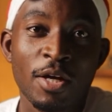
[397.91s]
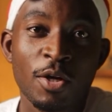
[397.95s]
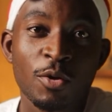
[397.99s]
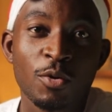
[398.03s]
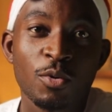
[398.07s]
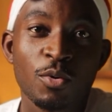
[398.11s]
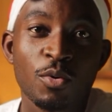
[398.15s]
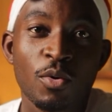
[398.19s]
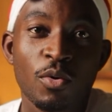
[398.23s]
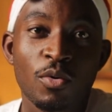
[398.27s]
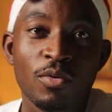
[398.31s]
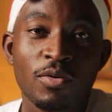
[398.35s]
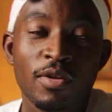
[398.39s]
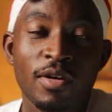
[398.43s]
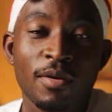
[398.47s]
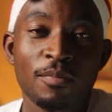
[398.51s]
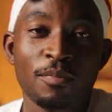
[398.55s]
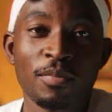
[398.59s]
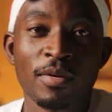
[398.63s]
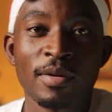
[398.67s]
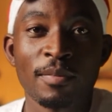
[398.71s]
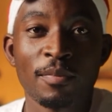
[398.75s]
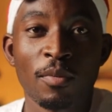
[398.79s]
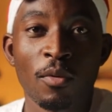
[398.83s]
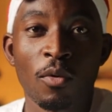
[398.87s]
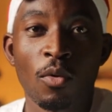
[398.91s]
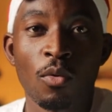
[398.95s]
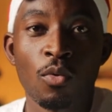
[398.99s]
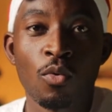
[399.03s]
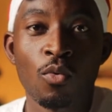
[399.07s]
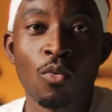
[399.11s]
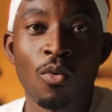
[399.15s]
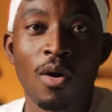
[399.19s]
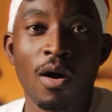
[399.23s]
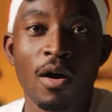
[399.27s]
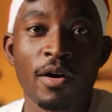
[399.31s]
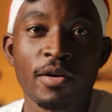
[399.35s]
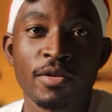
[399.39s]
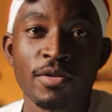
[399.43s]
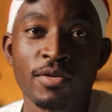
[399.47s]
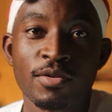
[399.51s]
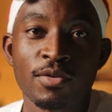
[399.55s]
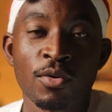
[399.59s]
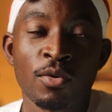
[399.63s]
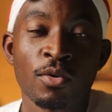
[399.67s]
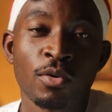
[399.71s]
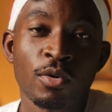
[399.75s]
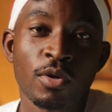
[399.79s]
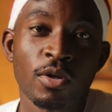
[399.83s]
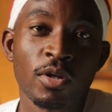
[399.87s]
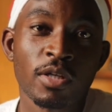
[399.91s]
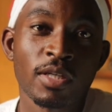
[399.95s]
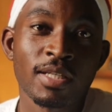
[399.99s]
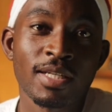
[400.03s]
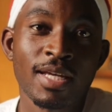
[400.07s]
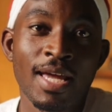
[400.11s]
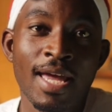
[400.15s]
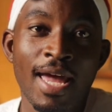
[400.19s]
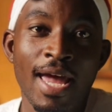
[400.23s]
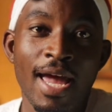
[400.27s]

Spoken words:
you know, there are people who are so good